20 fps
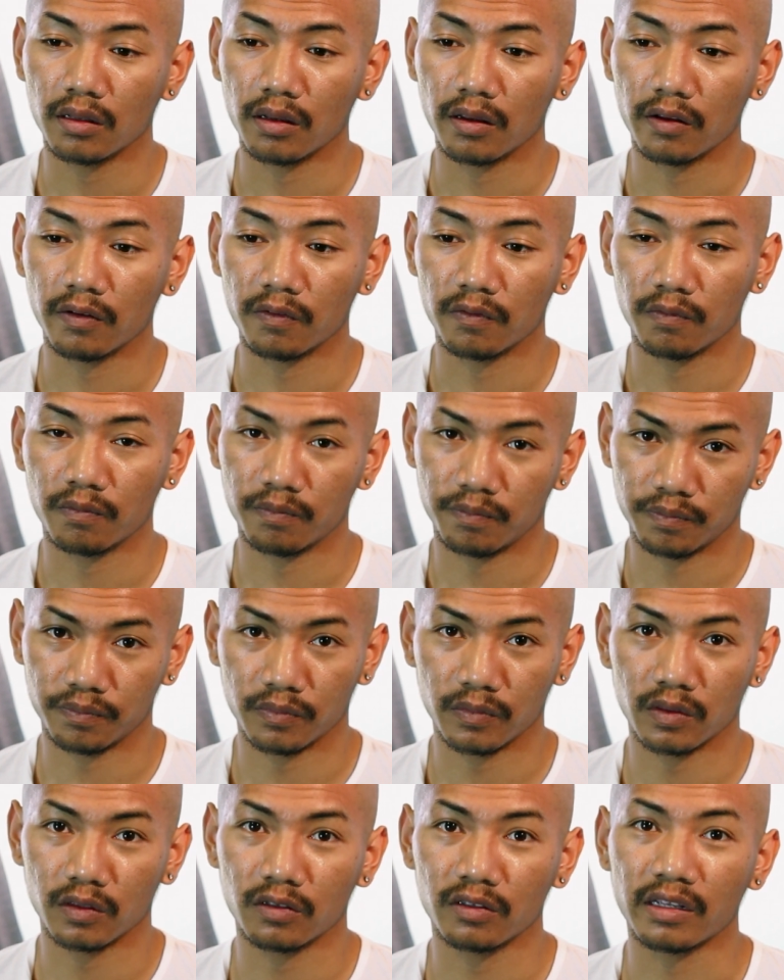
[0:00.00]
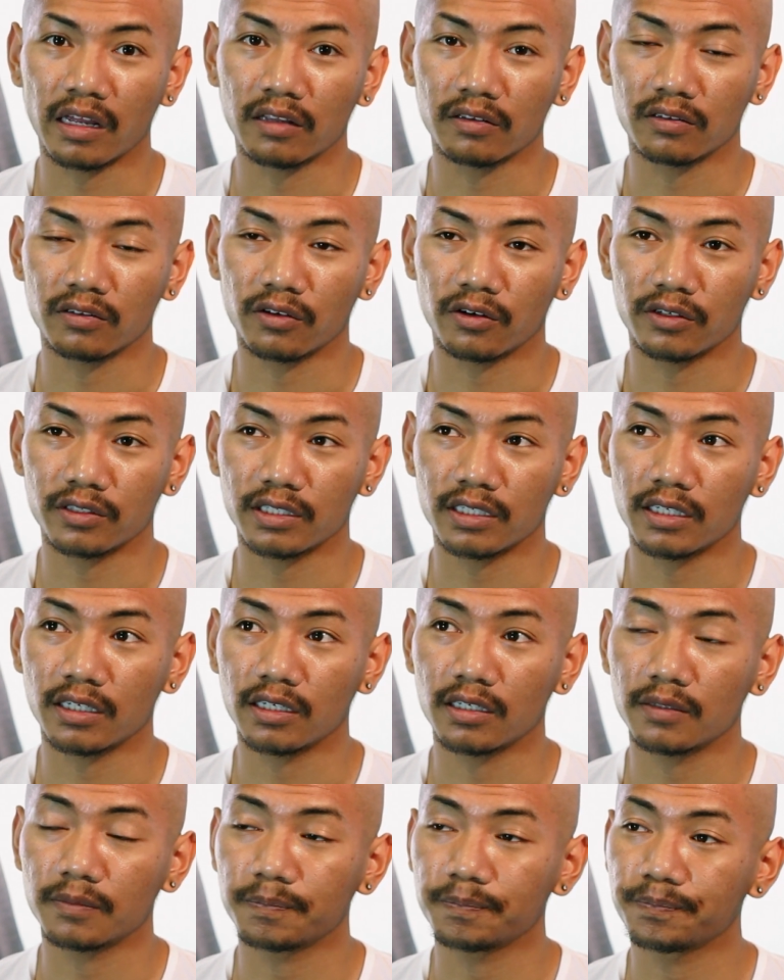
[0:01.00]
of
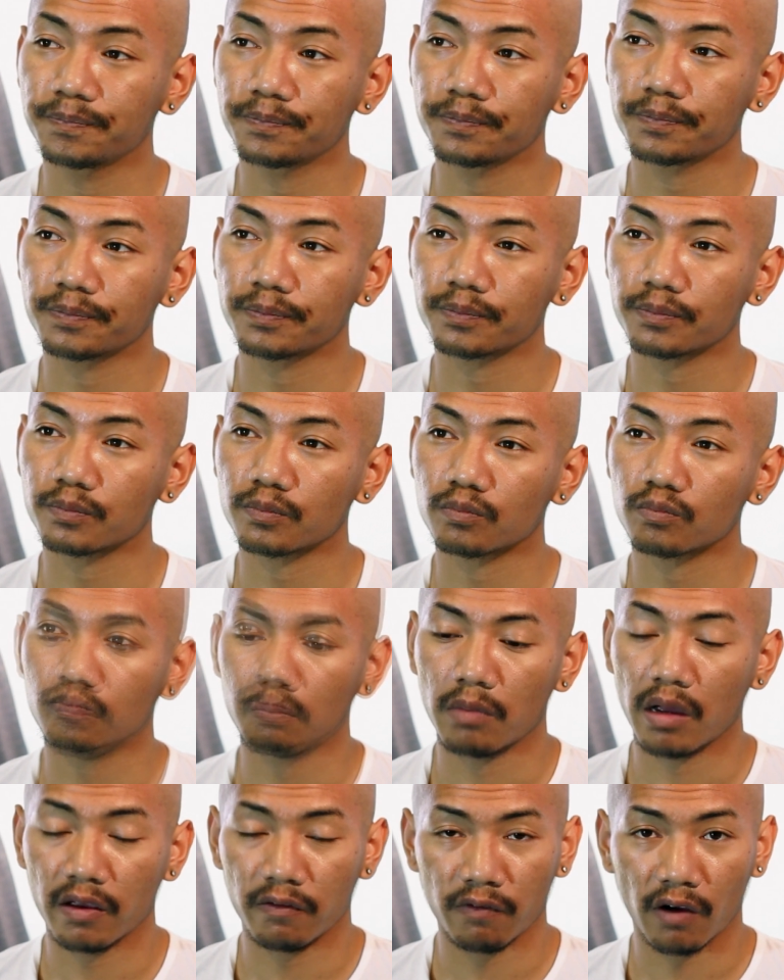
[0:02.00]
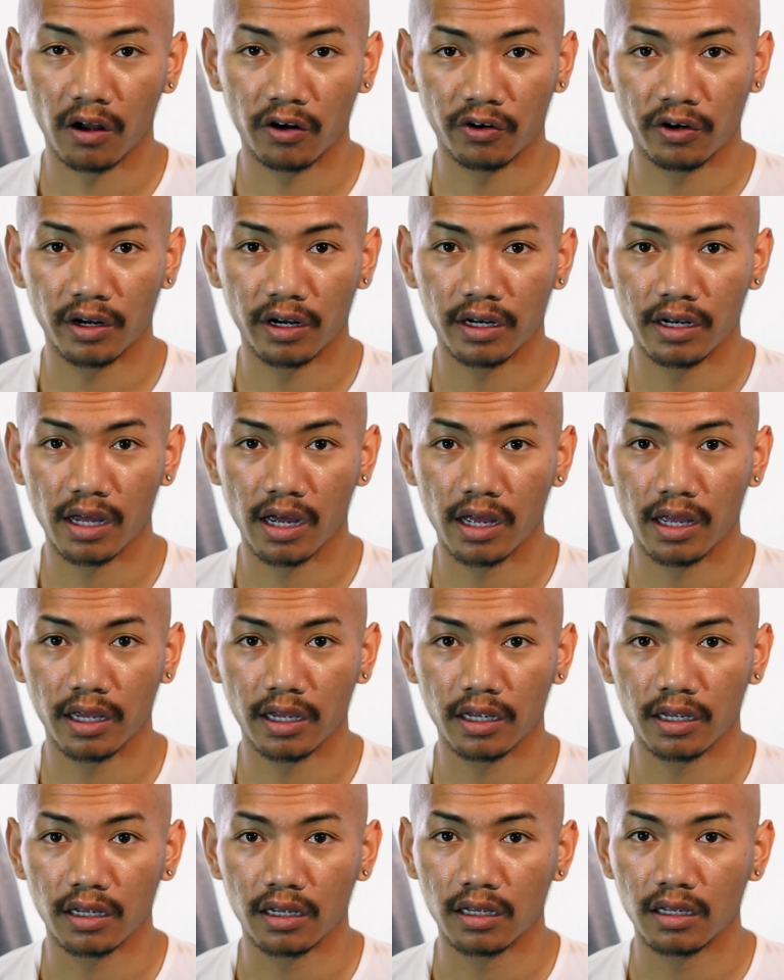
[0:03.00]
2013. My father and
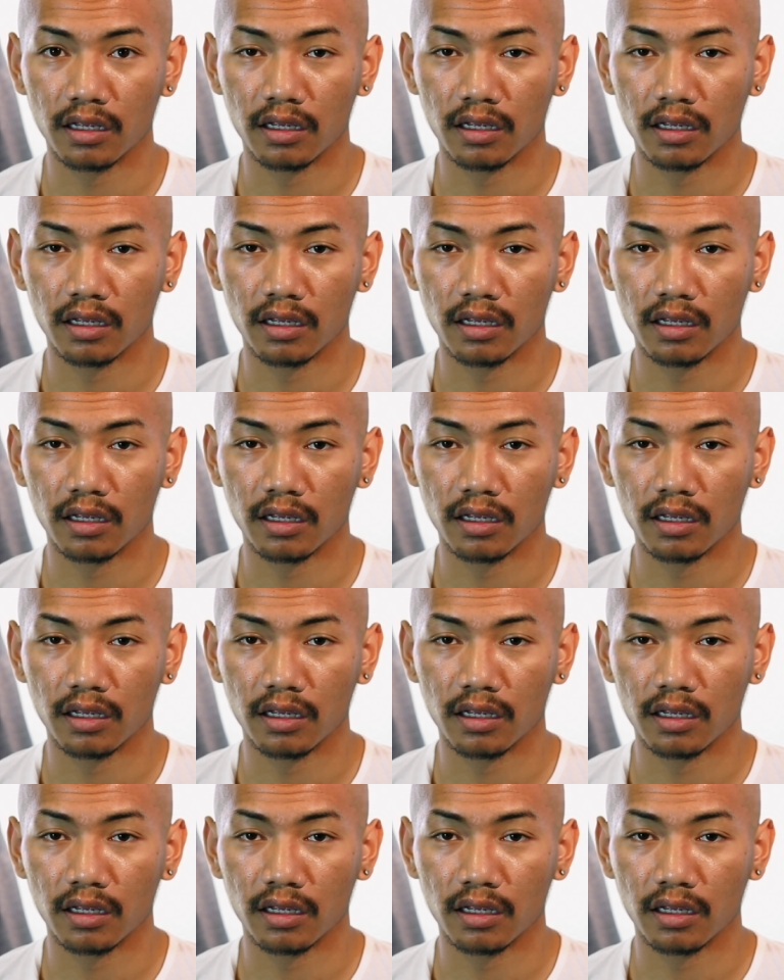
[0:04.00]
I,